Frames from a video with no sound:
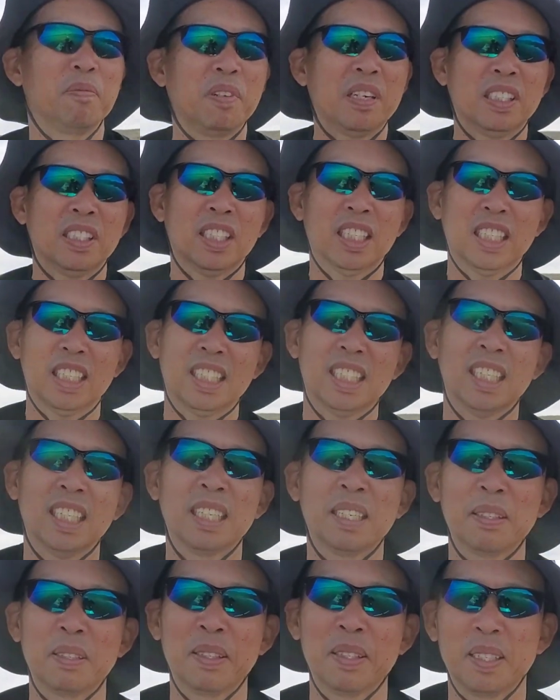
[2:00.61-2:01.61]
fishing.
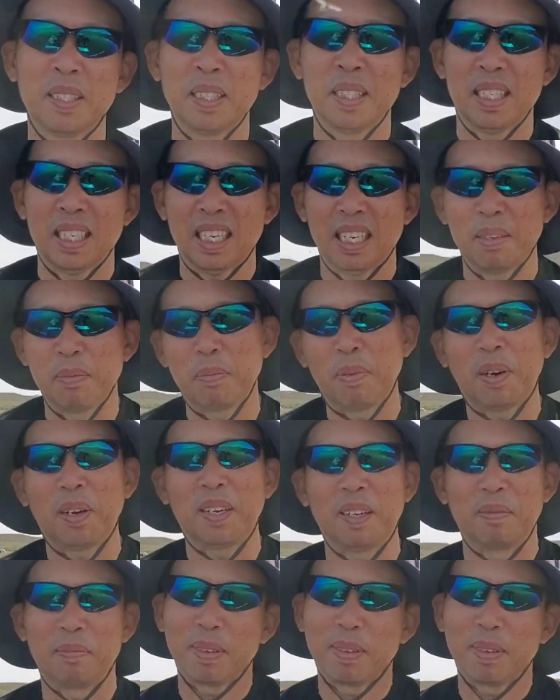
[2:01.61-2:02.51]
I brought the